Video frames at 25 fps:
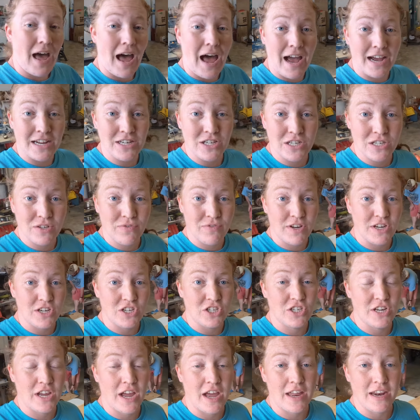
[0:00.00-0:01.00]
I just
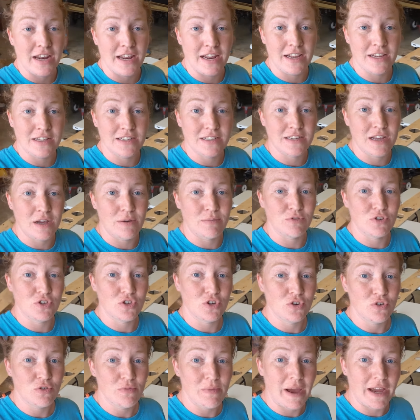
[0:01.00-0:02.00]
finished cutting some
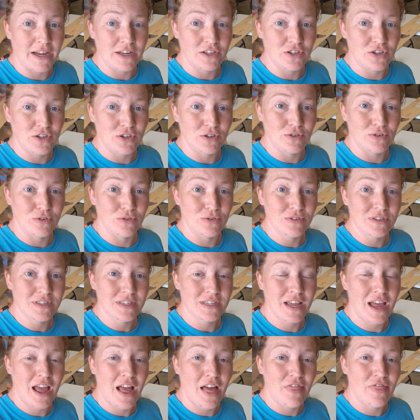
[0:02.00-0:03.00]

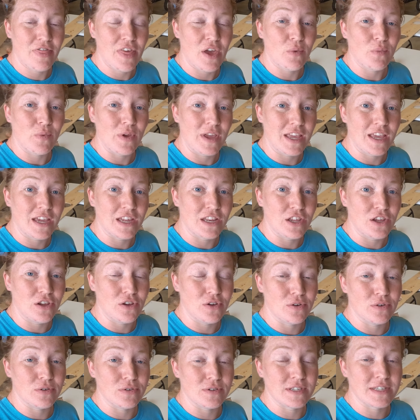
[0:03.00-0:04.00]
2x2s that we can
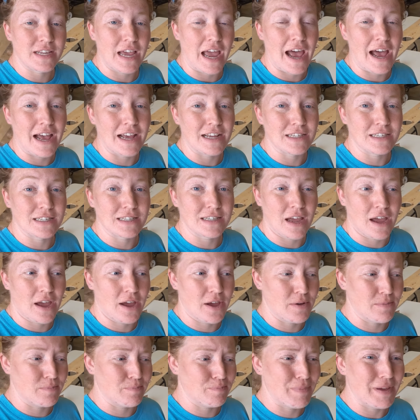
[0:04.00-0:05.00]
use as
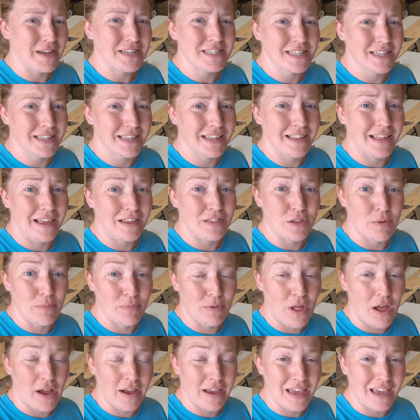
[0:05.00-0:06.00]
basically like the
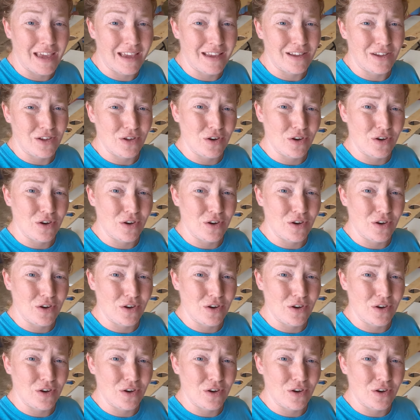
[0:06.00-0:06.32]
blocking.